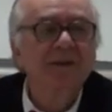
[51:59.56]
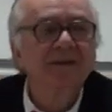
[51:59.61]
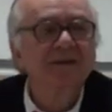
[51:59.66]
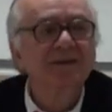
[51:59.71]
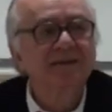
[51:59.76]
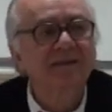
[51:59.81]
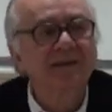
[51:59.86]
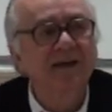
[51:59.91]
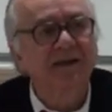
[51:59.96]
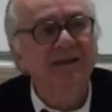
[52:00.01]

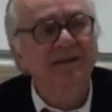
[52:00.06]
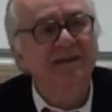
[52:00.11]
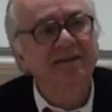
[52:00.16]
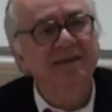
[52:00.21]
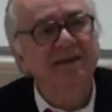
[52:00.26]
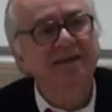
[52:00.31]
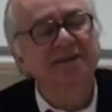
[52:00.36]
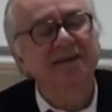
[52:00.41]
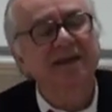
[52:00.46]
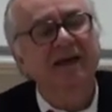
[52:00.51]
studies,
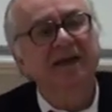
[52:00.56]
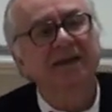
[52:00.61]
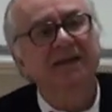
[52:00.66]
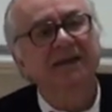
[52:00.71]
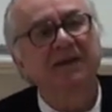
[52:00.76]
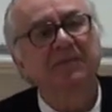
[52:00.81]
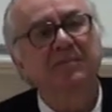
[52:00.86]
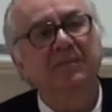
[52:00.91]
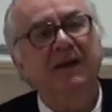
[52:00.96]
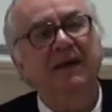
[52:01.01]
is that
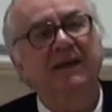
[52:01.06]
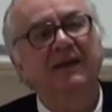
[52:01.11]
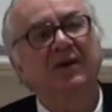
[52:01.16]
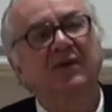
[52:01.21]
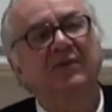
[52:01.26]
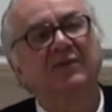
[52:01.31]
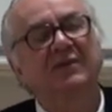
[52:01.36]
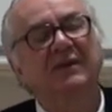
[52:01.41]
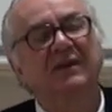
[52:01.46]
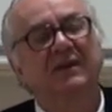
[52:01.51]
in many
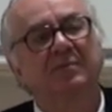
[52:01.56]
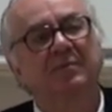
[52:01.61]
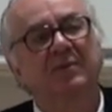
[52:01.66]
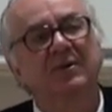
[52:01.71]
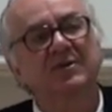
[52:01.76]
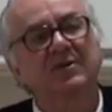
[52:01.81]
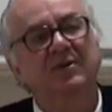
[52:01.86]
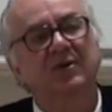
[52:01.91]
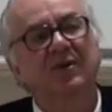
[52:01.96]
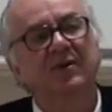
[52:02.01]
of the
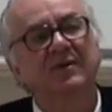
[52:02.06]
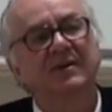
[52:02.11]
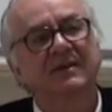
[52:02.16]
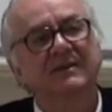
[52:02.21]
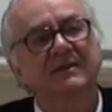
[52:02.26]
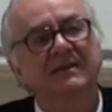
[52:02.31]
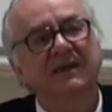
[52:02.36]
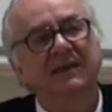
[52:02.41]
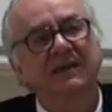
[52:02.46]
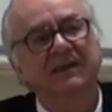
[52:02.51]
post-colonial
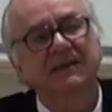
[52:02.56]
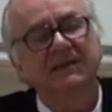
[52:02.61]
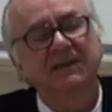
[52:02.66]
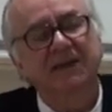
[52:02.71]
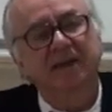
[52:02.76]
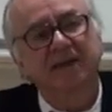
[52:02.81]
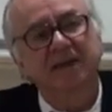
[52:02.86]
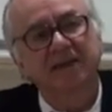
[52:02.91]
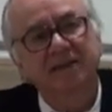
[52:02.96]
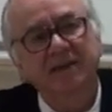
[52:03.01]
studies
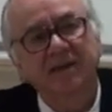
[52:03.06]
there is